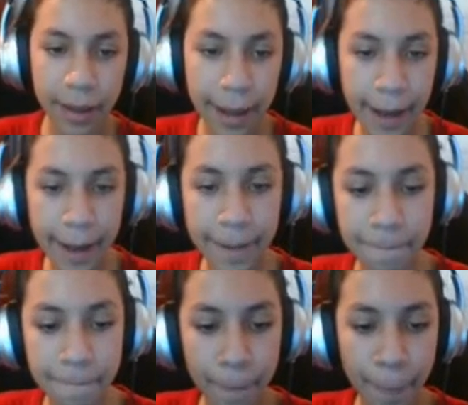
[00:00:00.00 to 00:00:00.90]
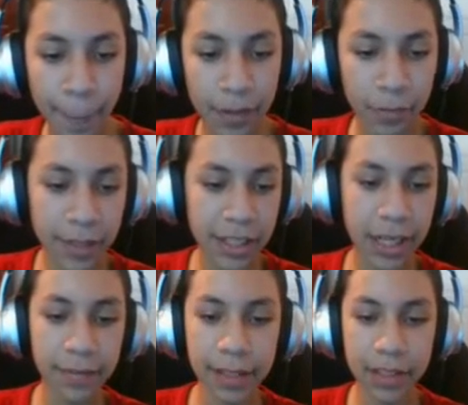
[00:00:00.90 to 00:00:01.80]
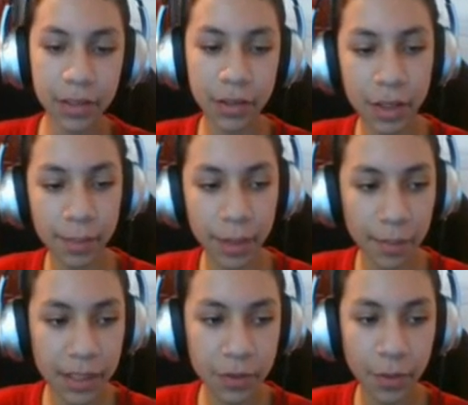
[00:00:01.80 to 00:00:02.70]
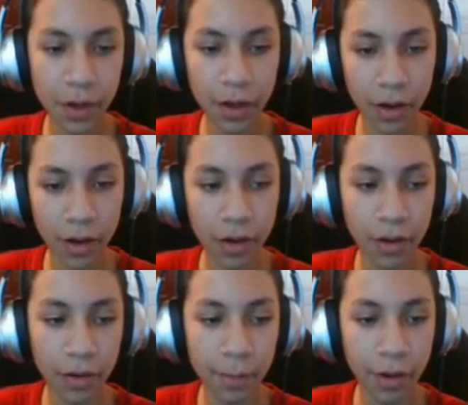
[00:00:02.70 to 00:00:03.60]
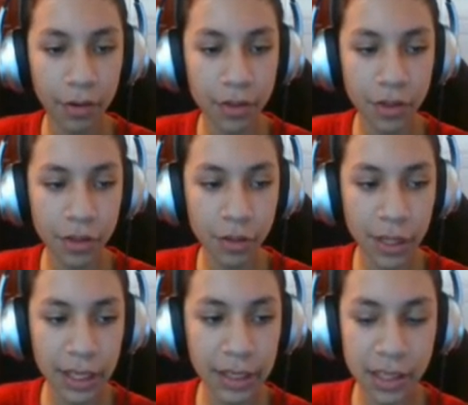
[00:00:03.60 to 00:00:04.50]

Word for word: And we each have like two little compartments where our pearls are stored in.